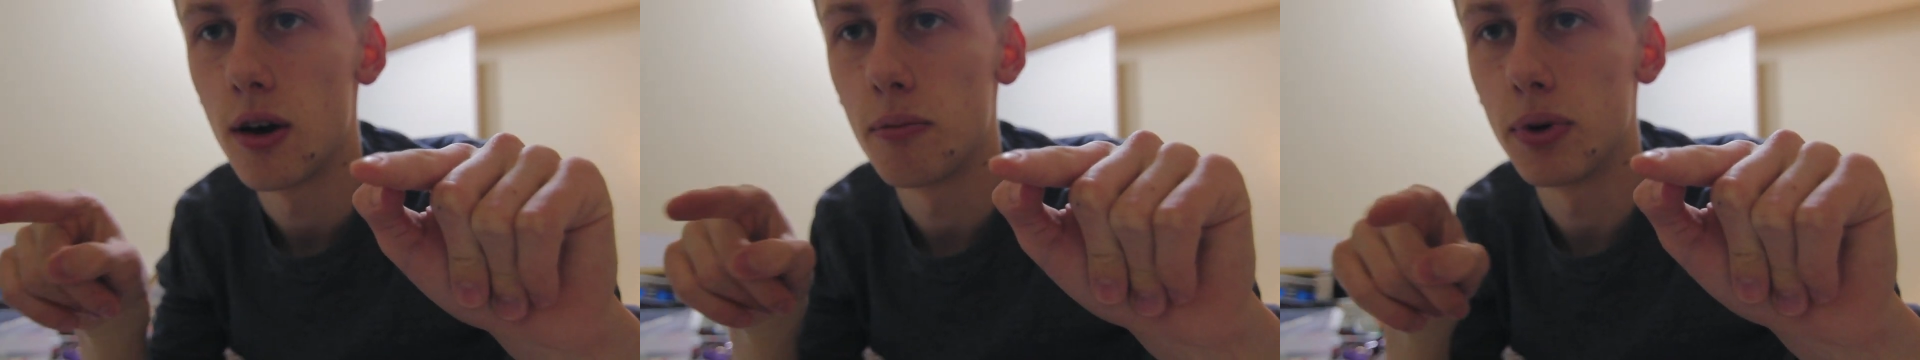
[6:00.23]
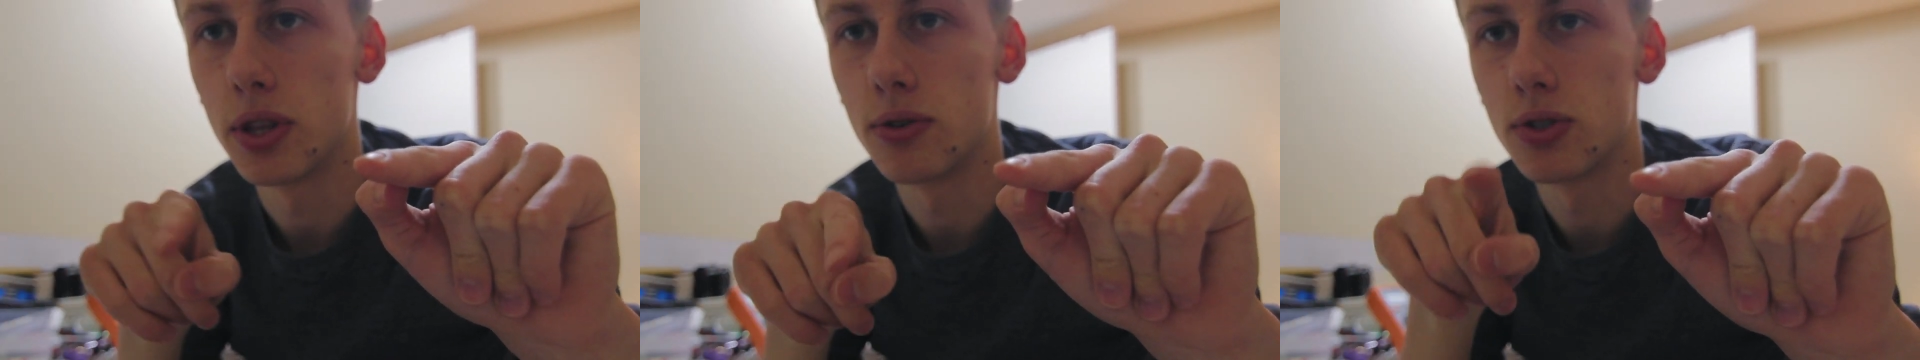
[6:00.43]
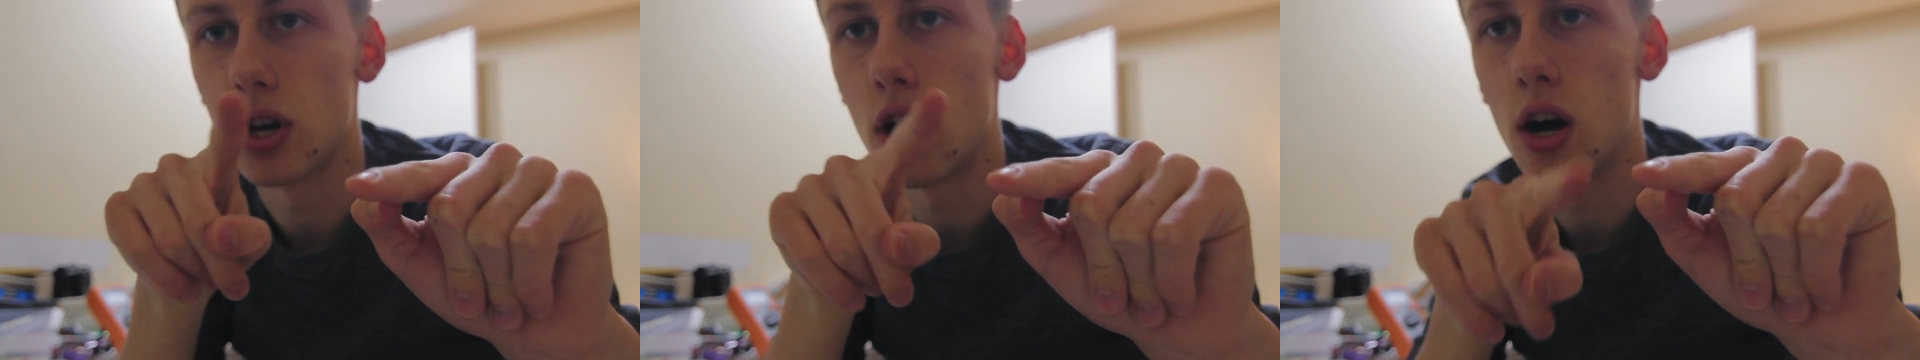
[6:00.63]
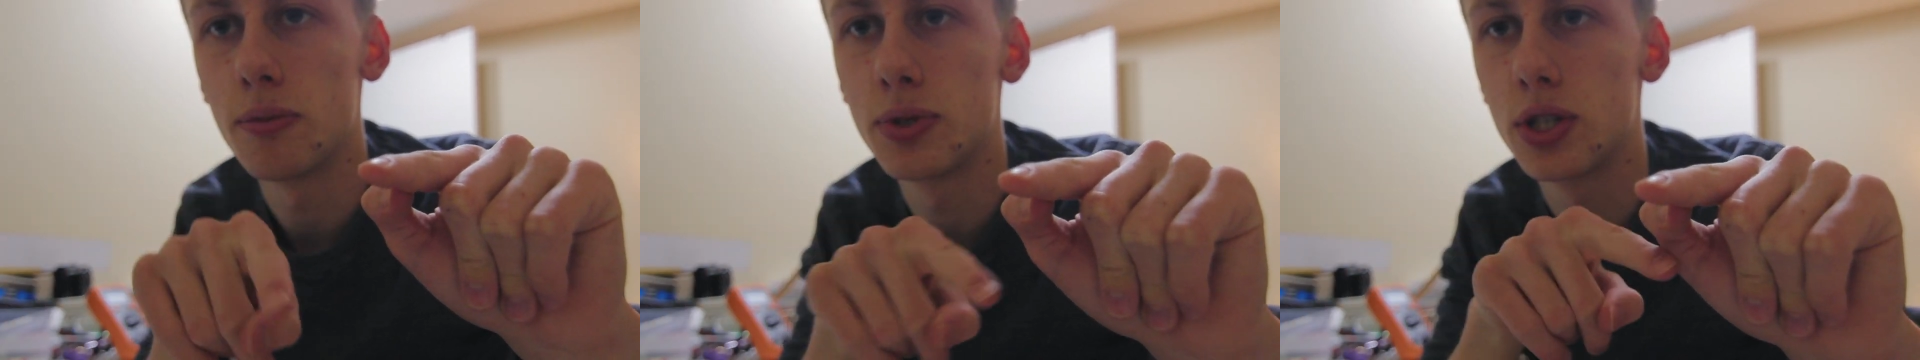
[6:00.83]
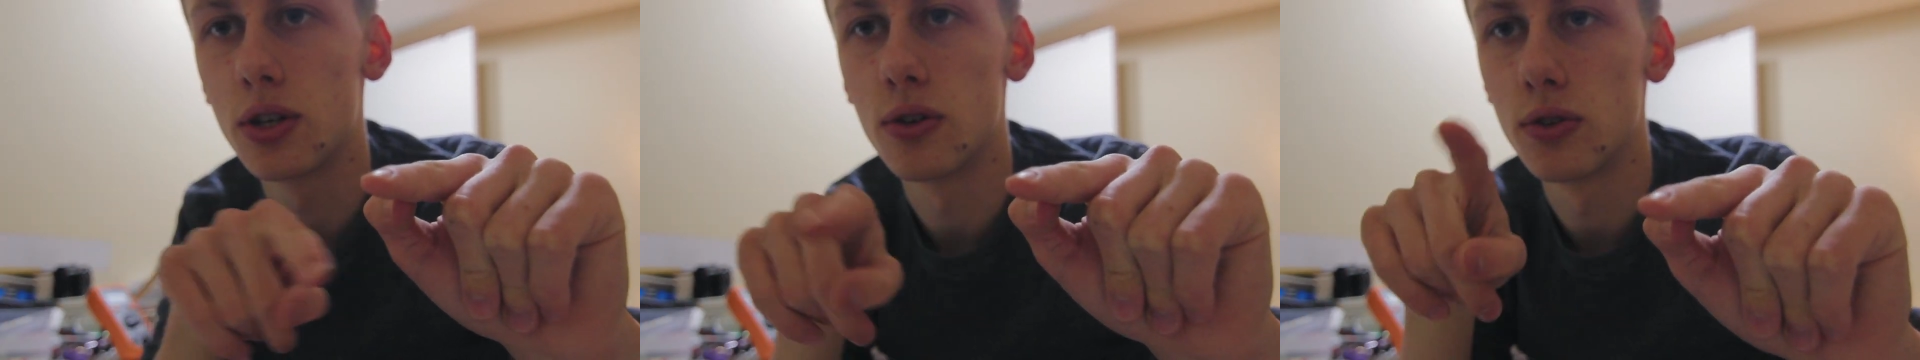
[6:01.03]
but there's
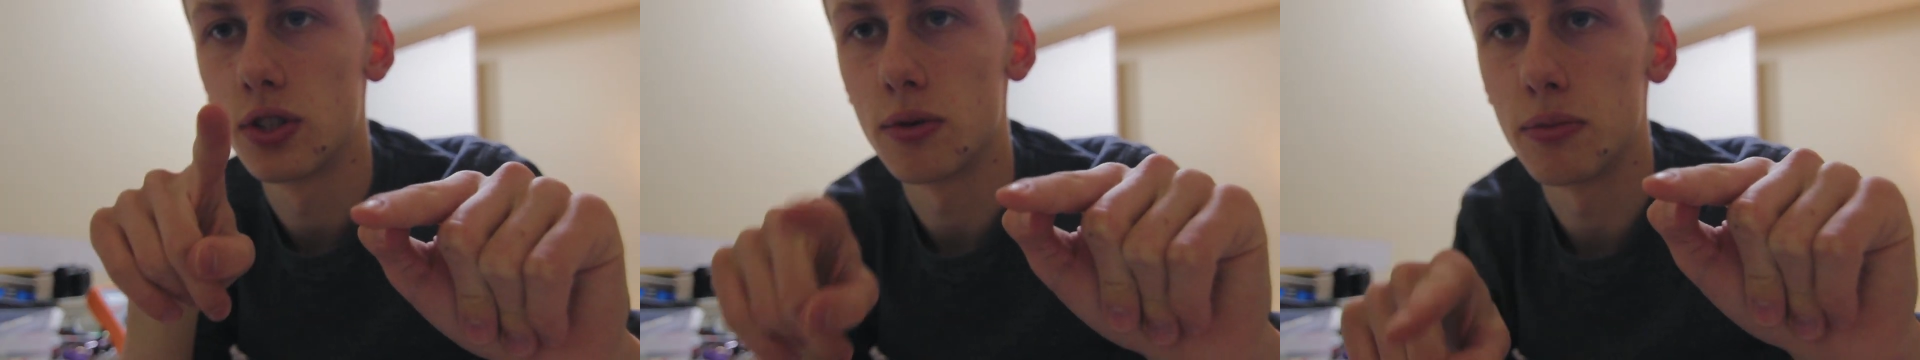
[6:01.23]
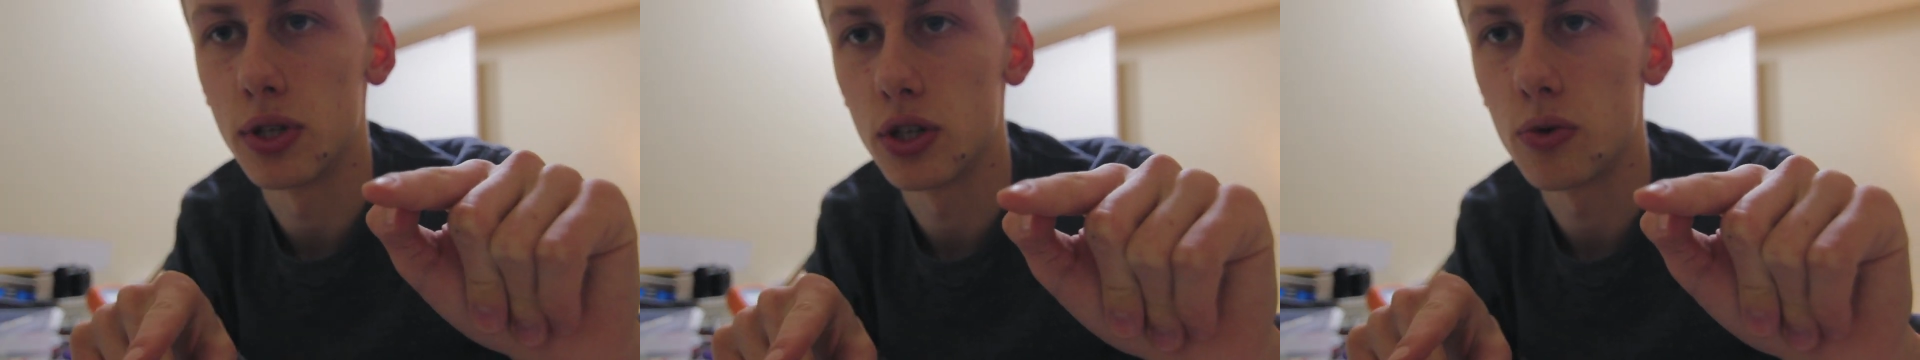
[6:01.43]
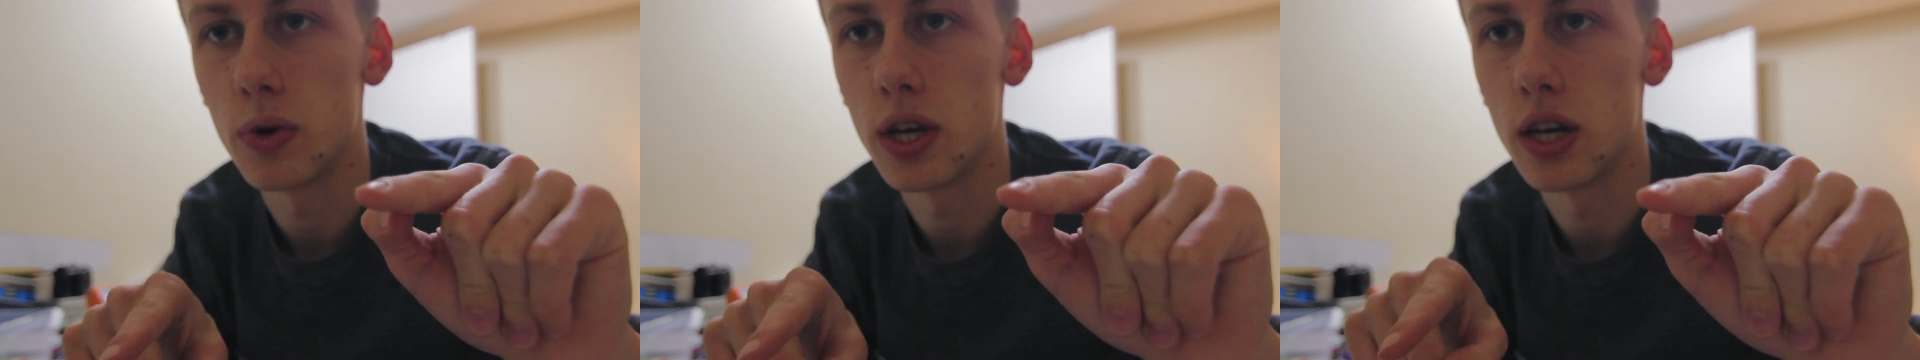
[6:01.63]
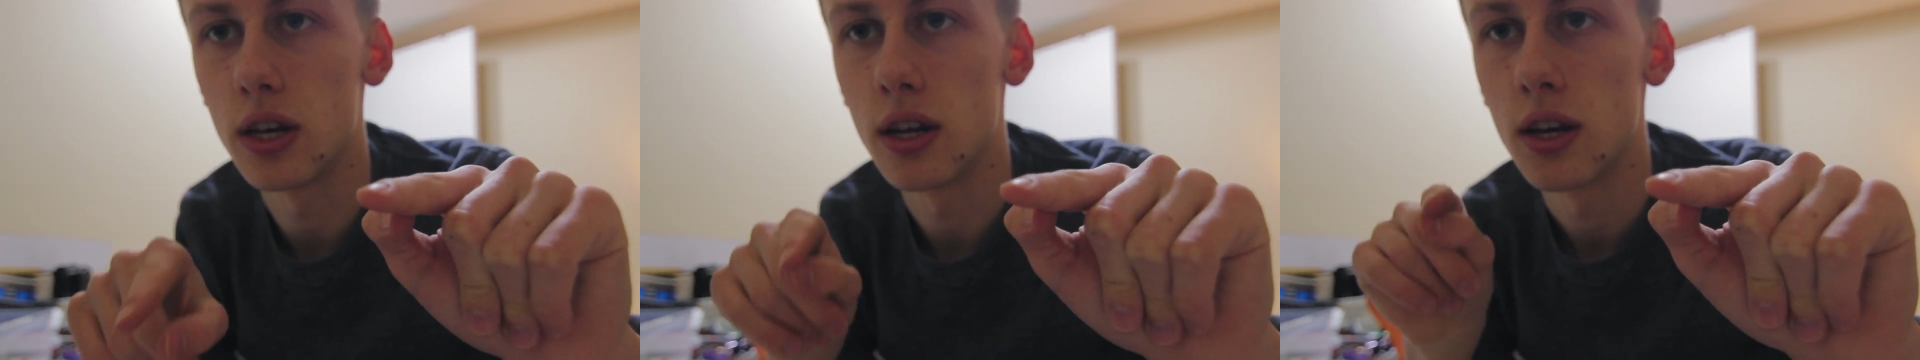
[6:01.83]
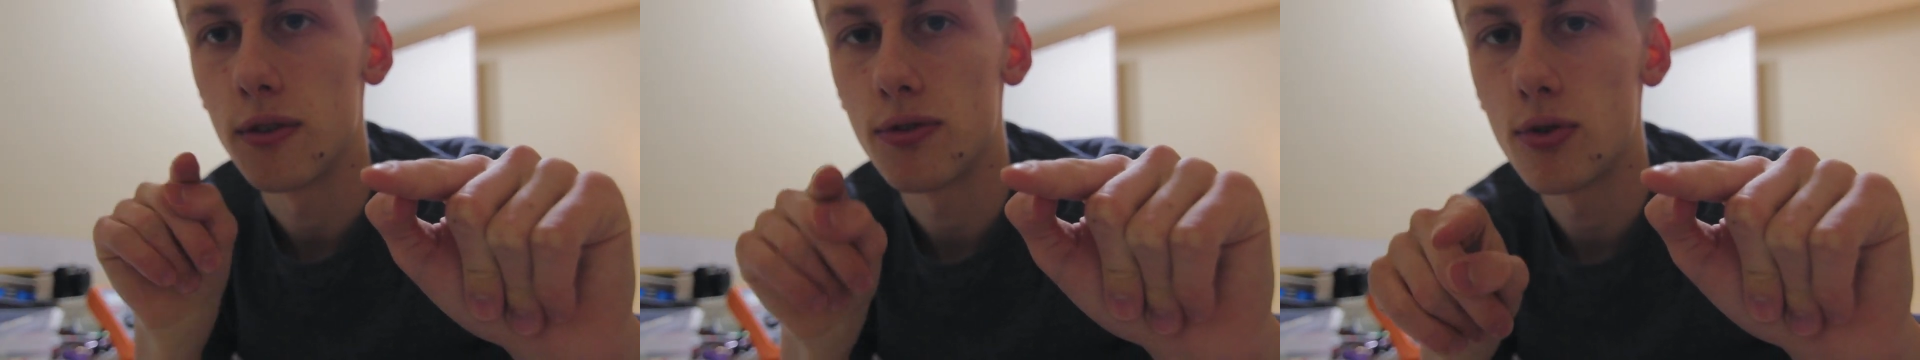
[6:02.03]
obstacles in
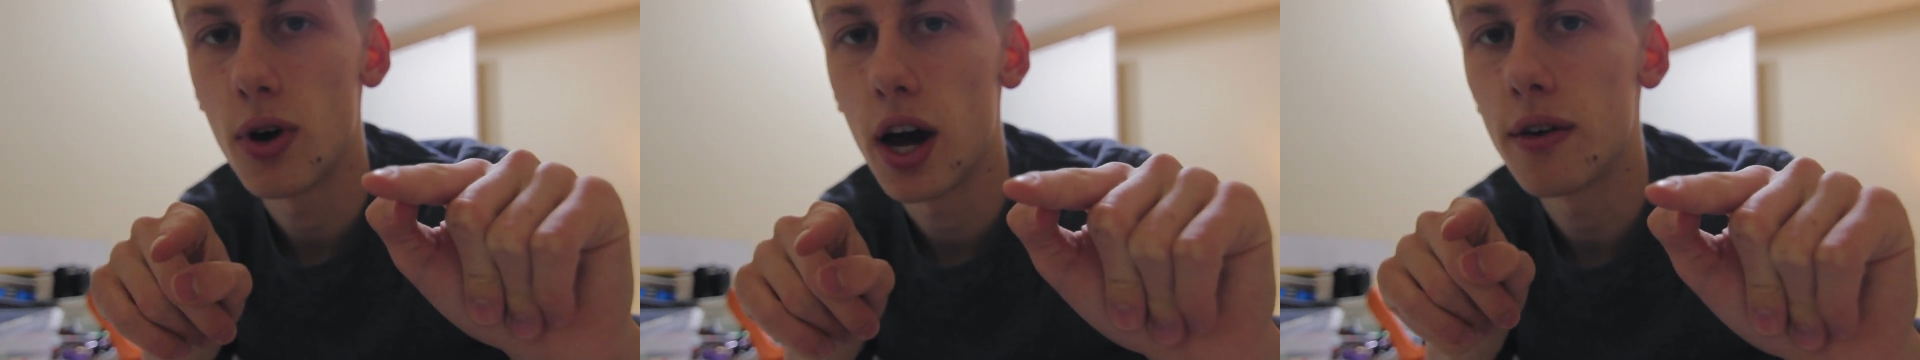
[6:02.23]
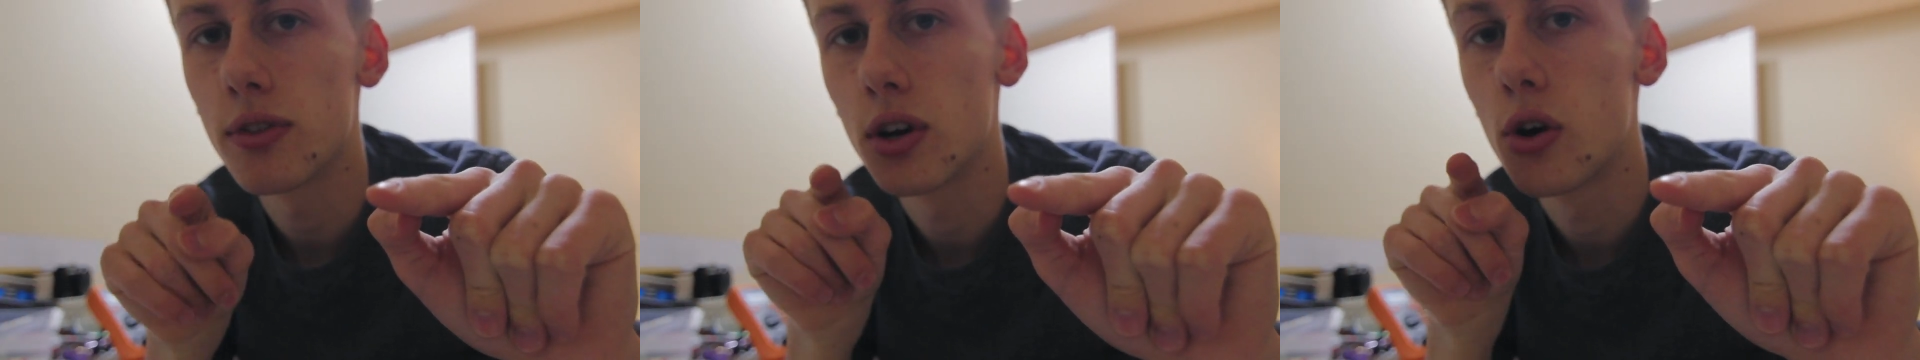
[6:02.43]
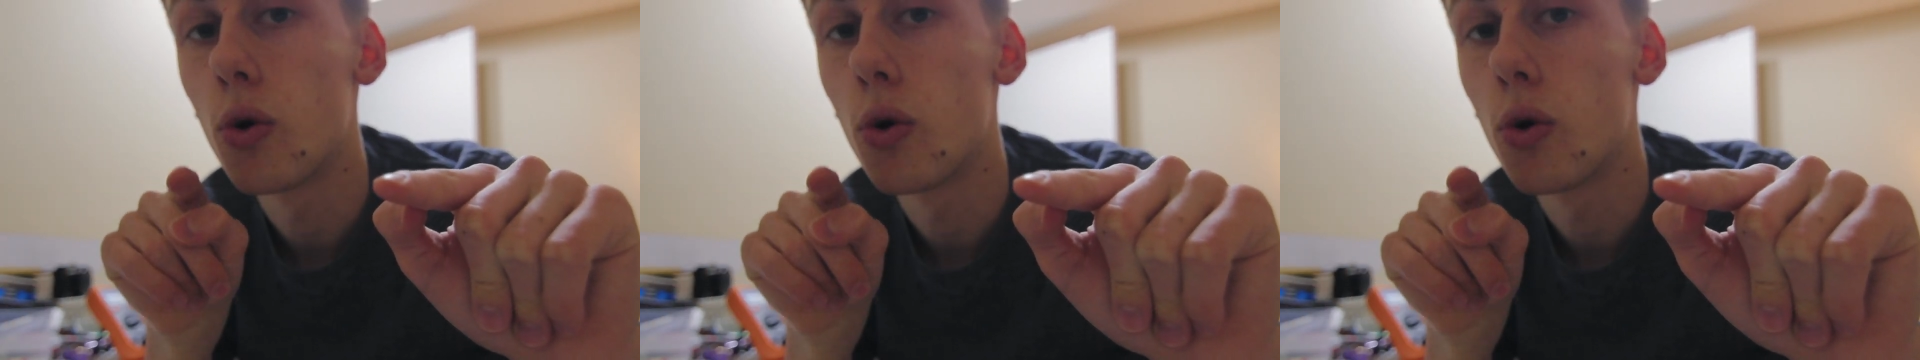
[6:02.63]
between. If you have the